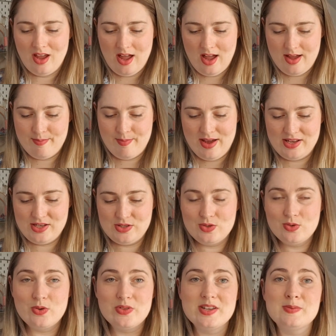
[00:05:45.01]
I
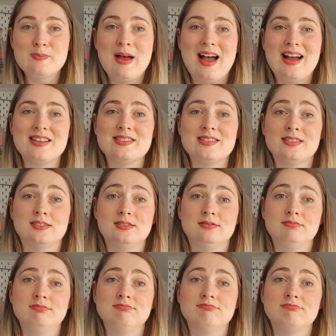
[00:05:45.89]
saw this
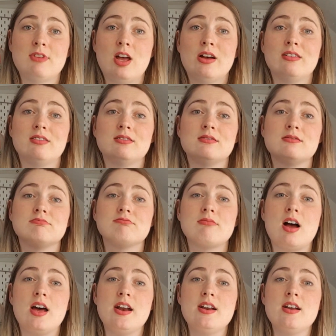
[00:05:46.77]
pattern,
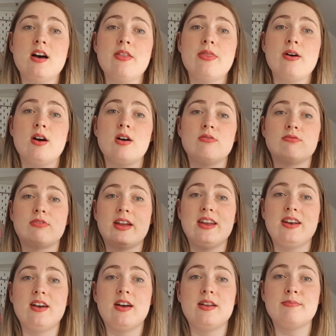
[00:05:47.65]
another
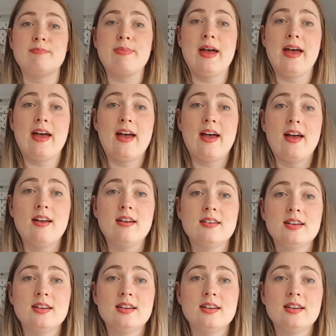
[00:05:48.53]
Rainer and Bear.